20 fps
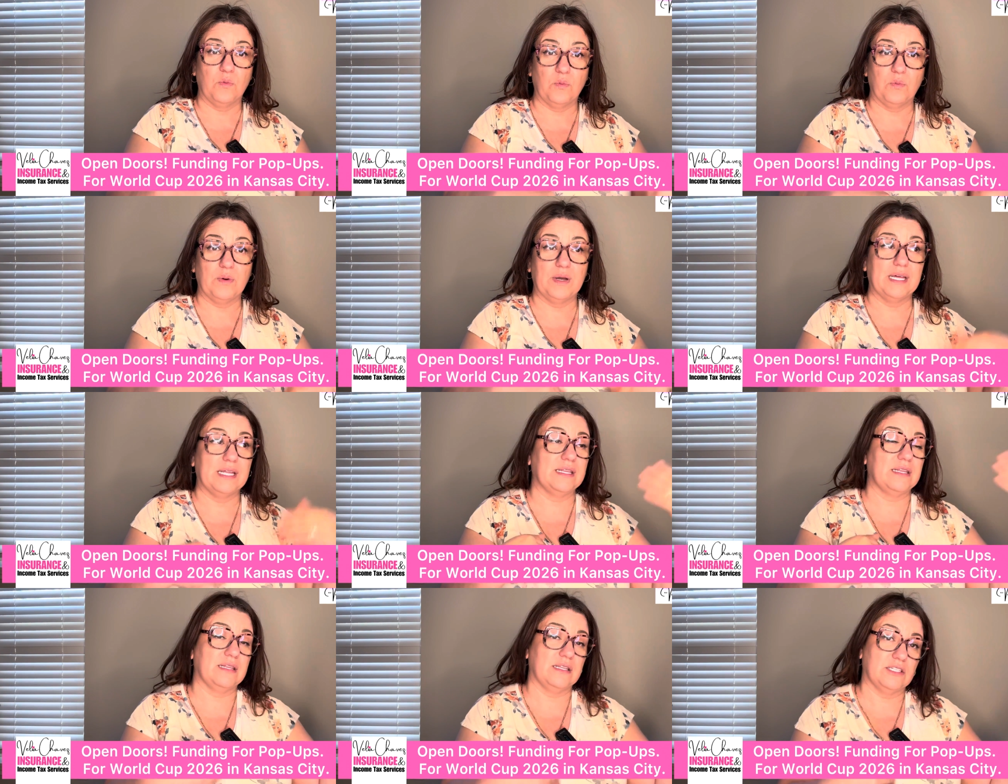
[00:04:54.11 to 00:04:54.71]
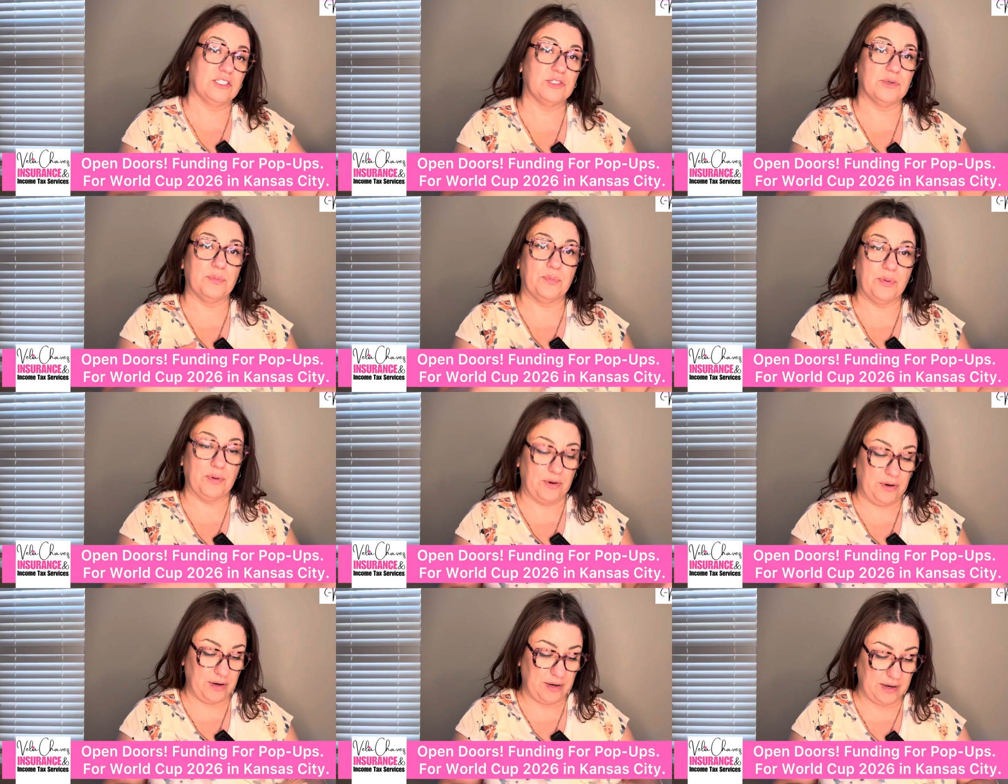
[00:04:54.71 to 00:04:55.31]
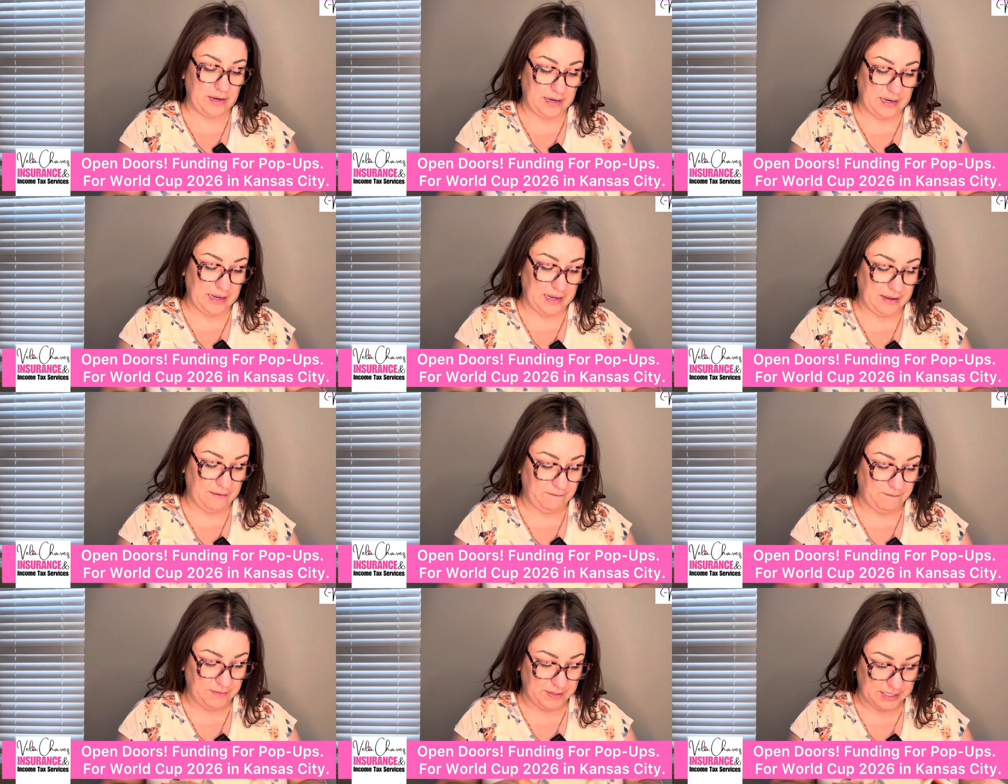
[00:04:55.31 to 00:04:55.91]
with support
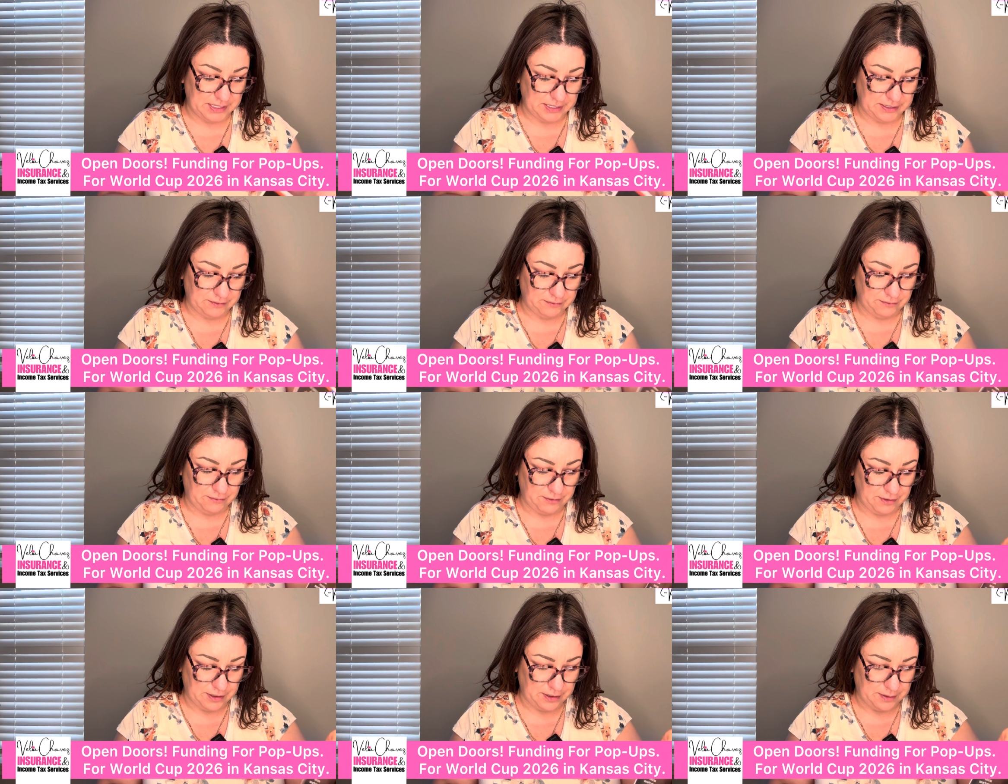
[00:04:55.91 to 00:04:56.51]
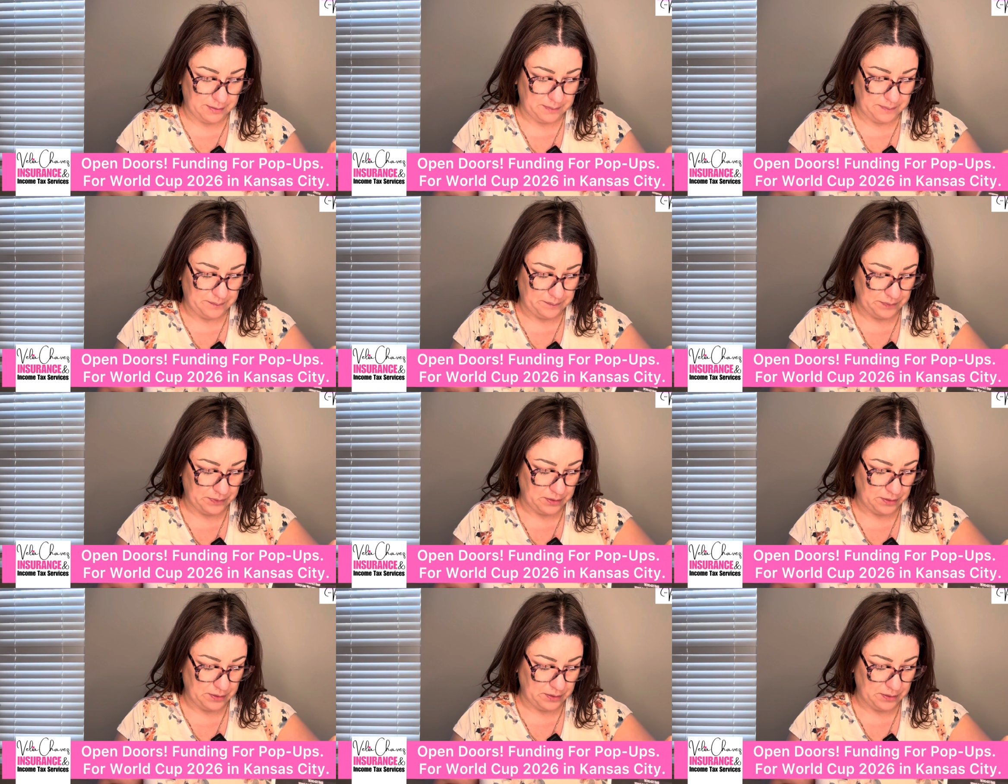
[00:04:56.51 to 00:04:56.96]
and funding from